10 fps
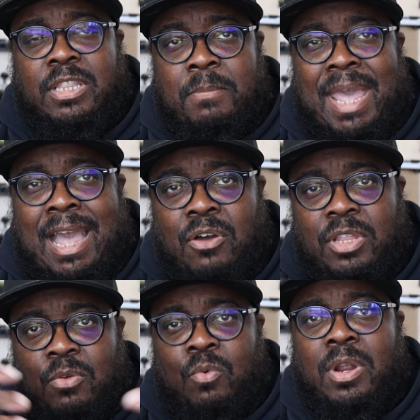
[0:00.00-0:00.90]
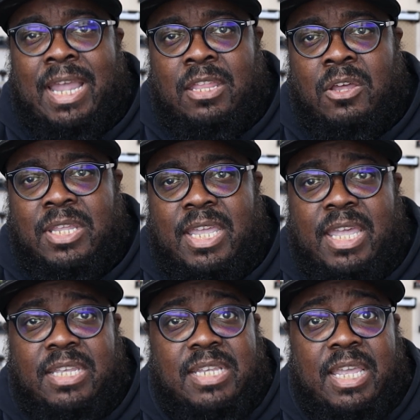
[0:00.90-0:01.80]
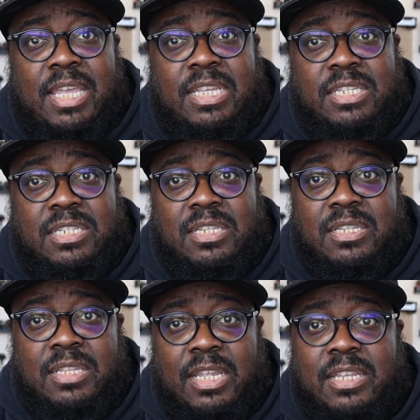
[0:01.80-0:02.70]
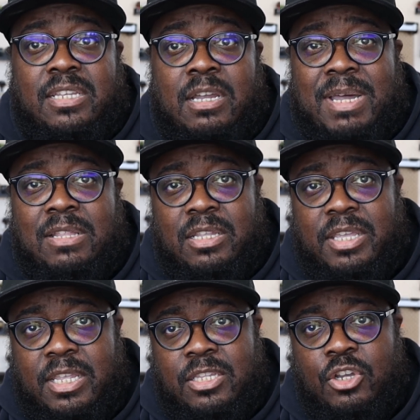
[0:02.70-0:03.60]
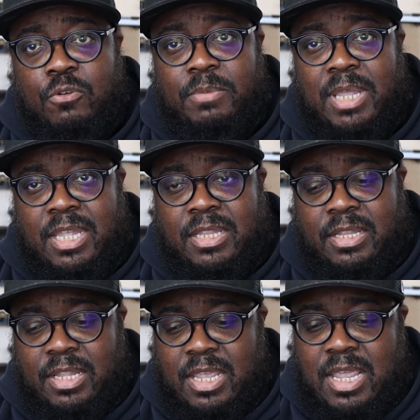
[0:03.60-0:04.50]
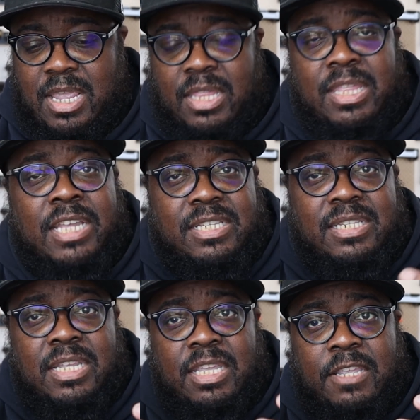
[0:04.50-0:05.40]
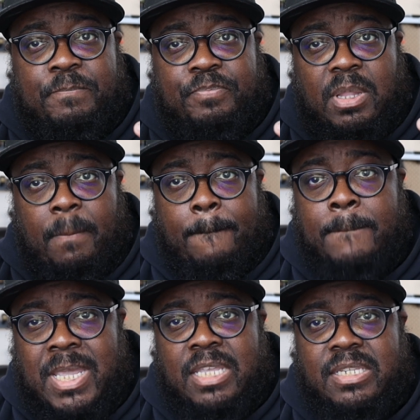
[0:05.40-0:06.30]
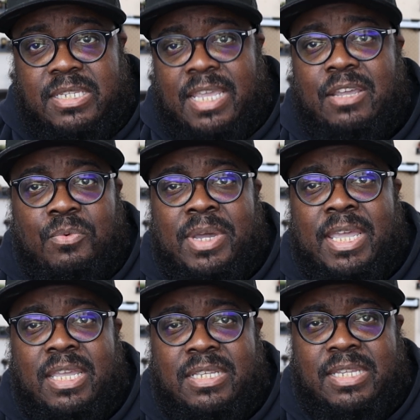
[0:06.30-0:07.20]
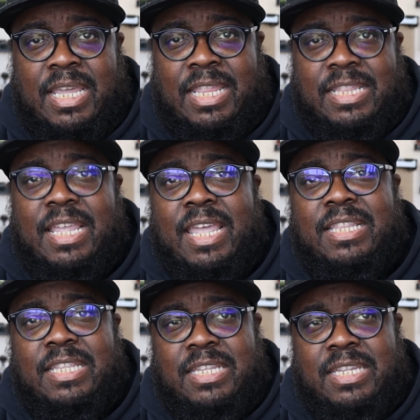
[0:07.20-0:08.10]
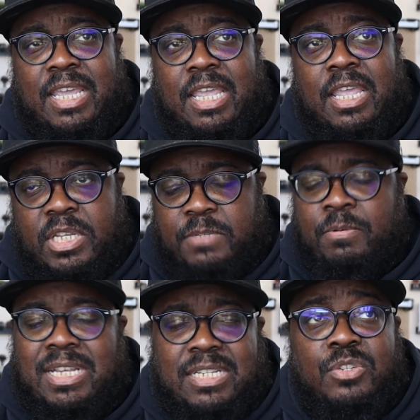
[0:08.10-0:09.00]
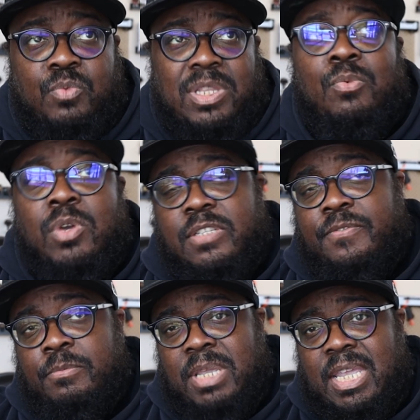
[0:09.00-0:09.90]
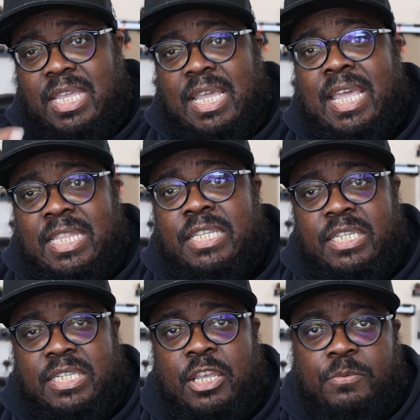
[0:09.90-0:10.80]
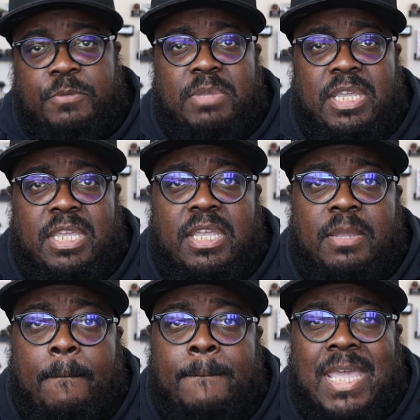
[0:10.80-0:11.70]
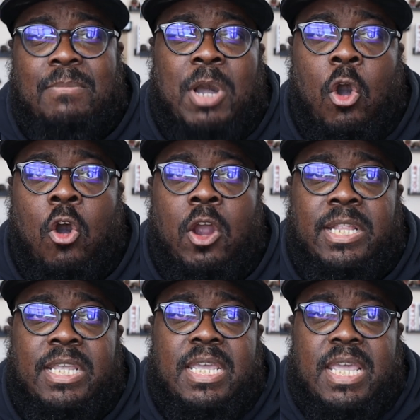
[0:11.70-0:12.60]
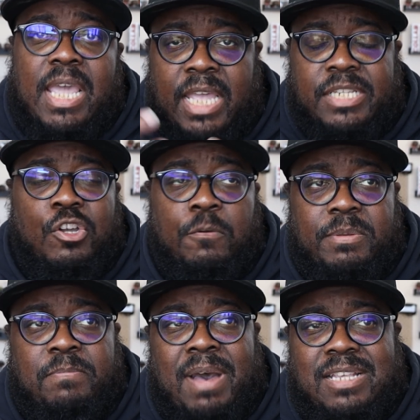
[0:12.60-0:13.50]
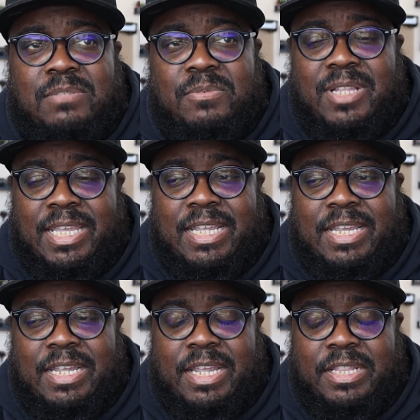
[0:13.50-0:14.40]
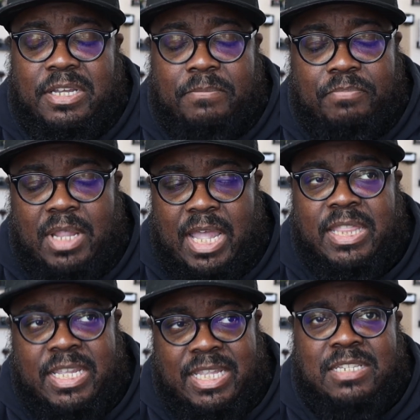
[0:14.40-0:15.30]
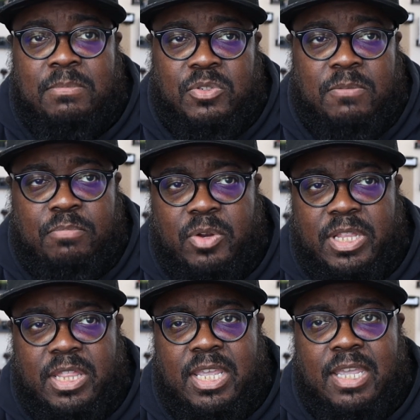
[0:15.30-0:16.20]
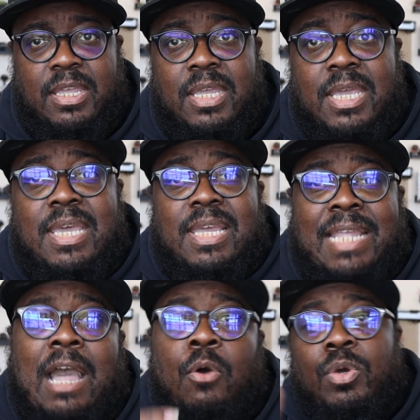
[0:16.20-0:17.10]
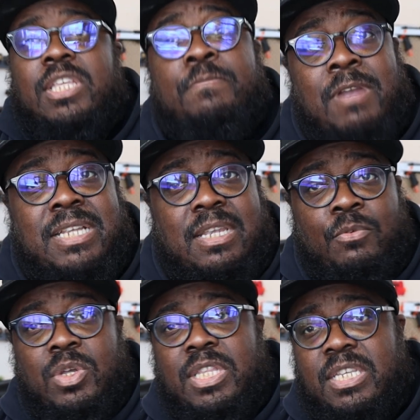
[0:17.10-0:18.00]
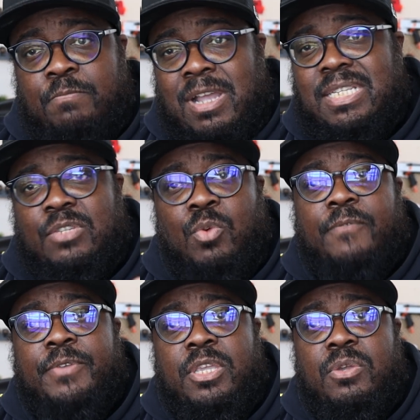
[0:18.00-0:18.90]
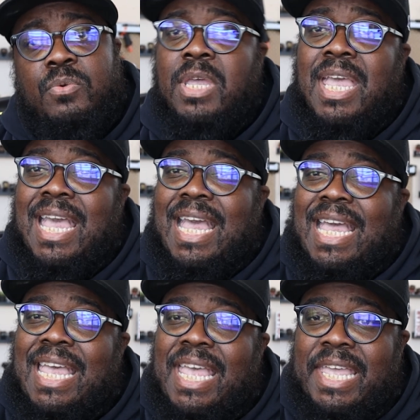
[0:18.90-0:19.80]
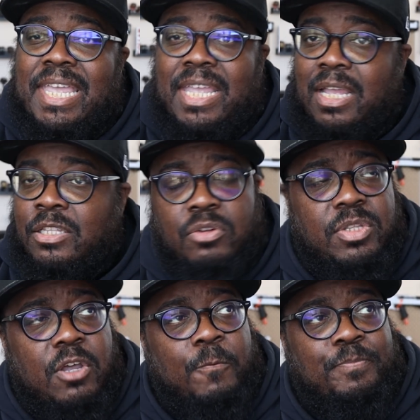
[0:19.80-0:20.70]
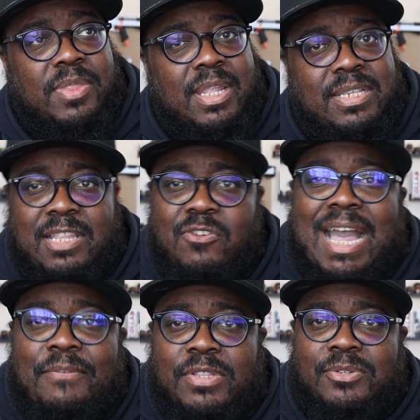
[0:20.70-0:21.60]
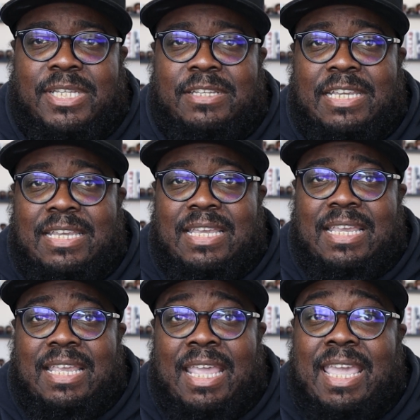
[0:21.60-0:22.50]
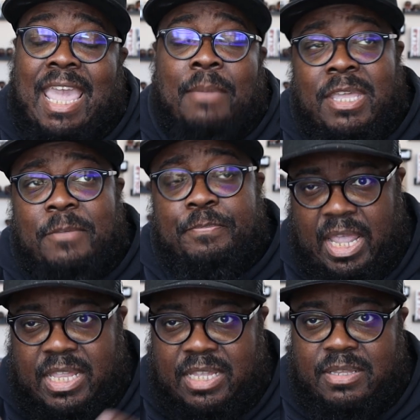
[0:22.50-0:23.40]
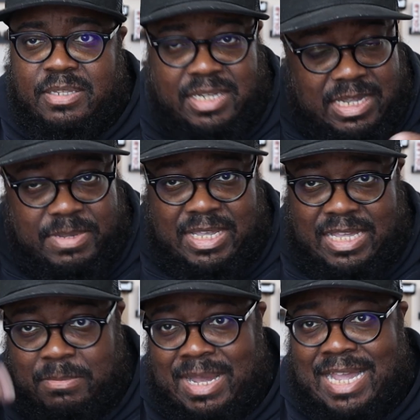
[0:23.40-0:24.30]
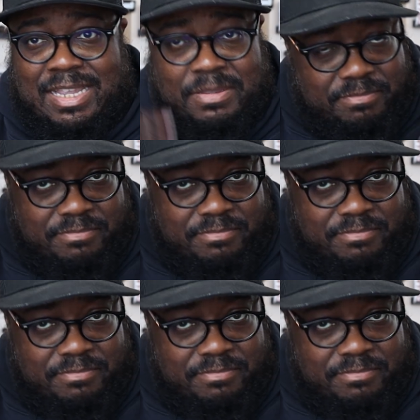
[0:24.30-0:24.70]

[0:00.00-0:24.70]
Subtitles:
them out and work out all the kinks, and they come out looking dope. And that's the biggest takeaway, is that at the end of the day, this process really works for me, and it just helps me make my art as dope as possible. And I think that's the most important thing. Now, will this process work for you? Don't know. It's a little convoluted. It can be. And it's coming out of my